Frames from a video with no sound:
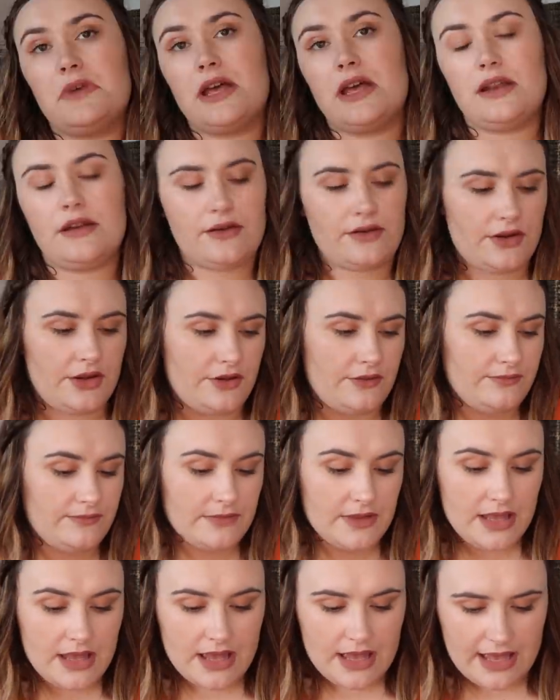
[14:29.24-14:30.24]
I don't know.
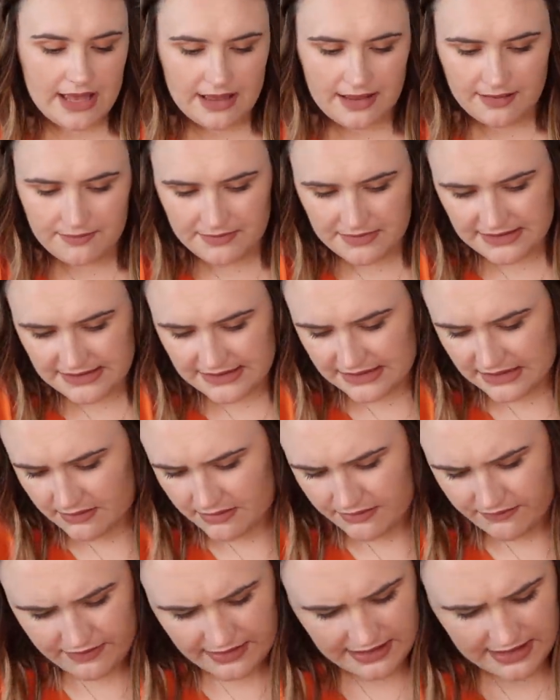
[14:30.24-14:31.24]
Um, this is going
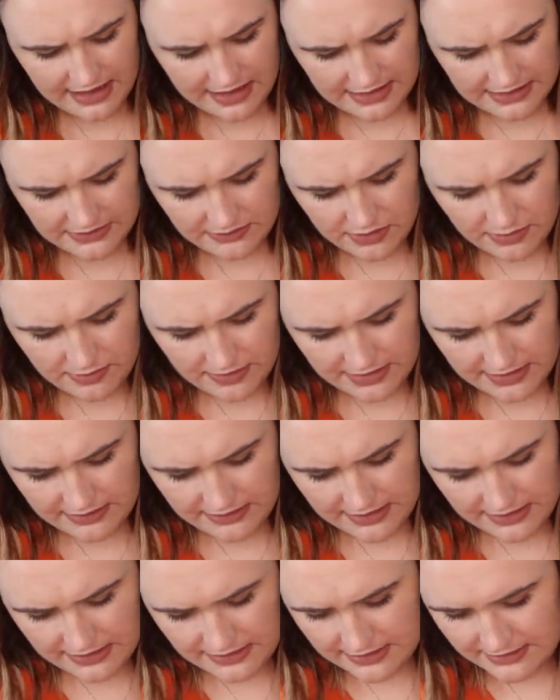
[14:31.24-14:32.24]
to be really hard to open, I
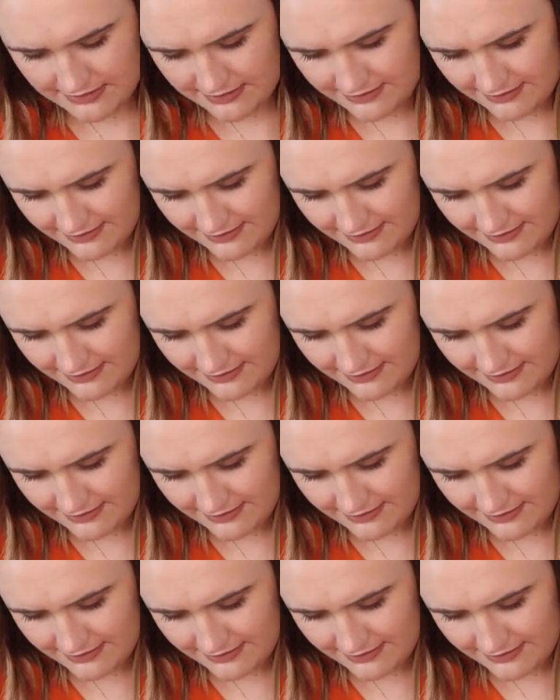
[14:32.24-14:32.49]
think.